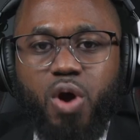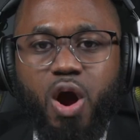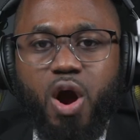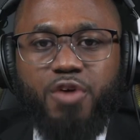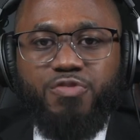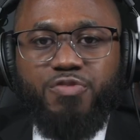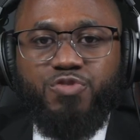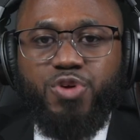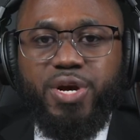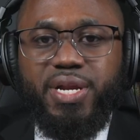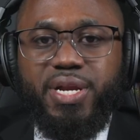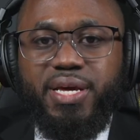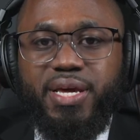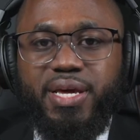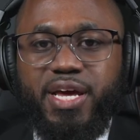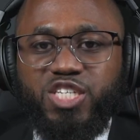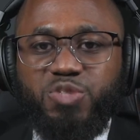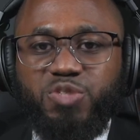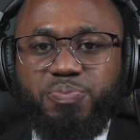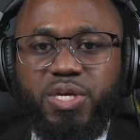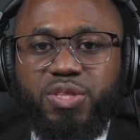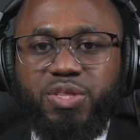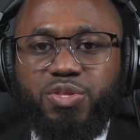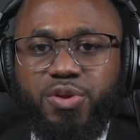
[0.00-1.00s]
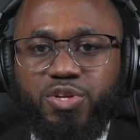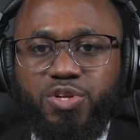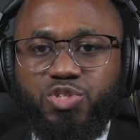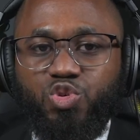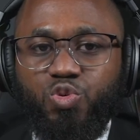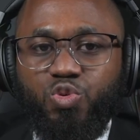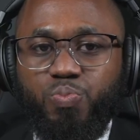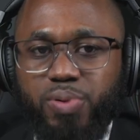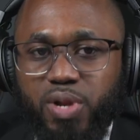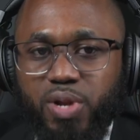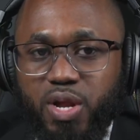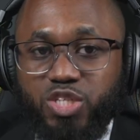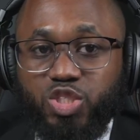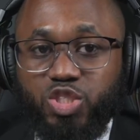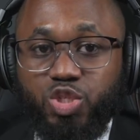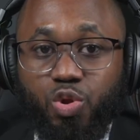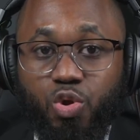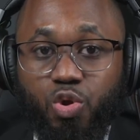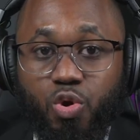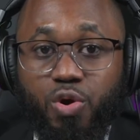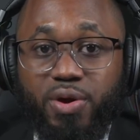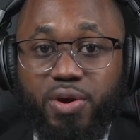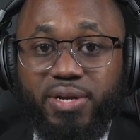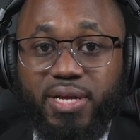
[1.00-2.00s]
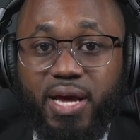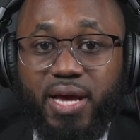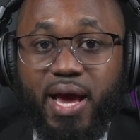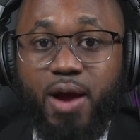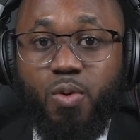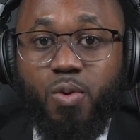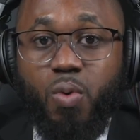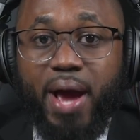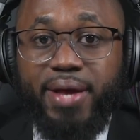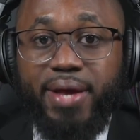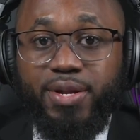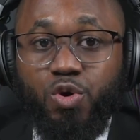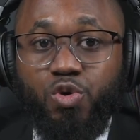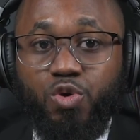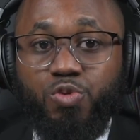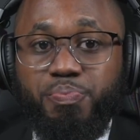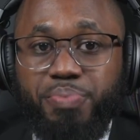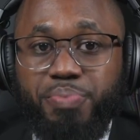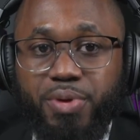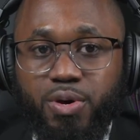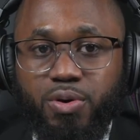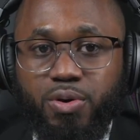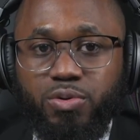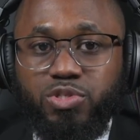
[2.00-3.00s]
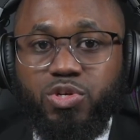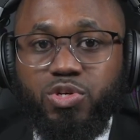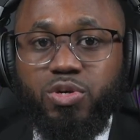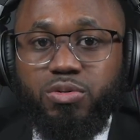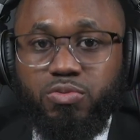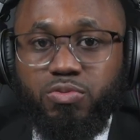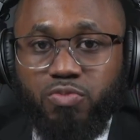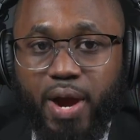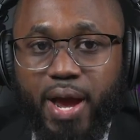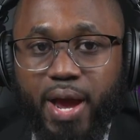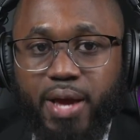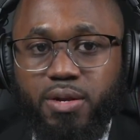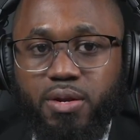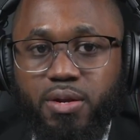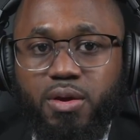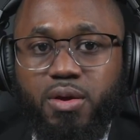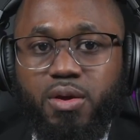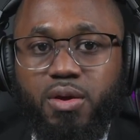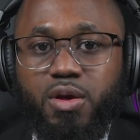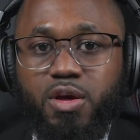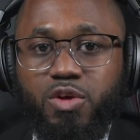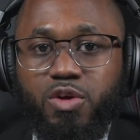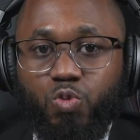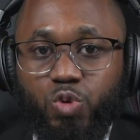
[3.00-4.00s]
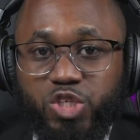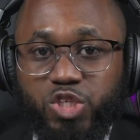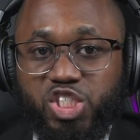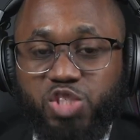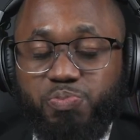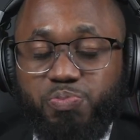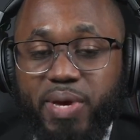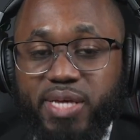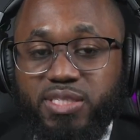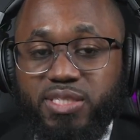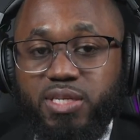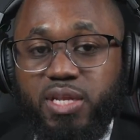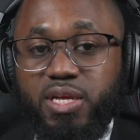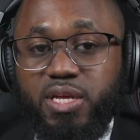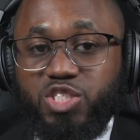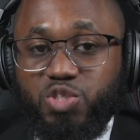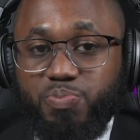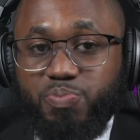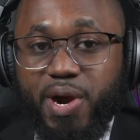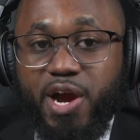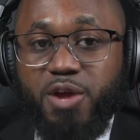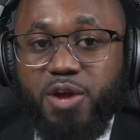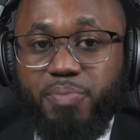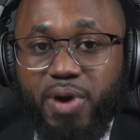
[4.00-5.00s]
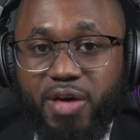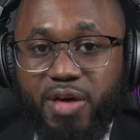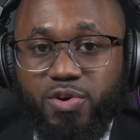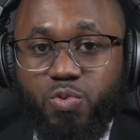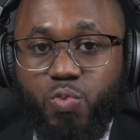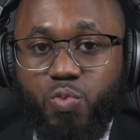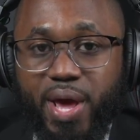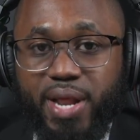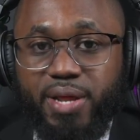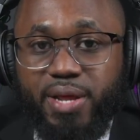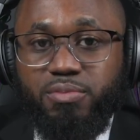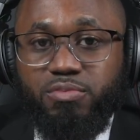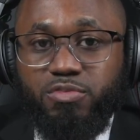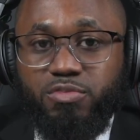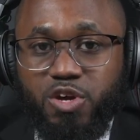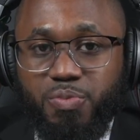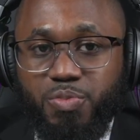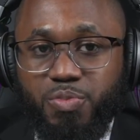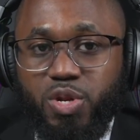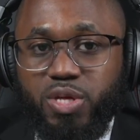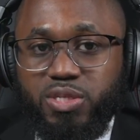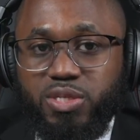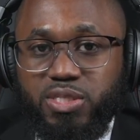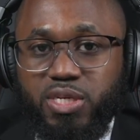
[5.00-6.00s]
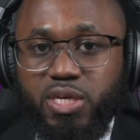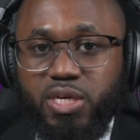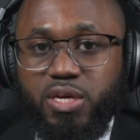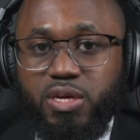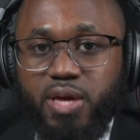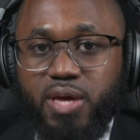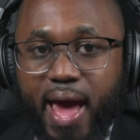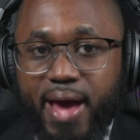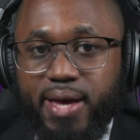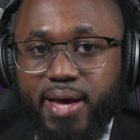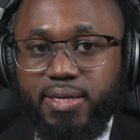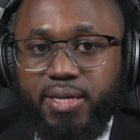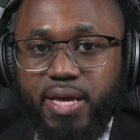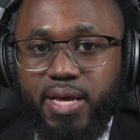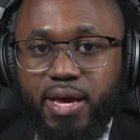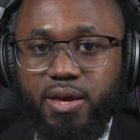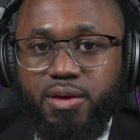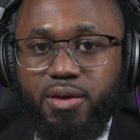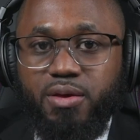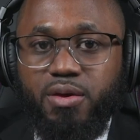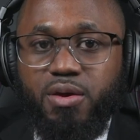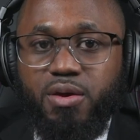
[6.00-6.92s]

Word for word: off-grid ESP32 plus LoRa DIY node build, right? Which is basically inspired by the Reddit community Hackaday,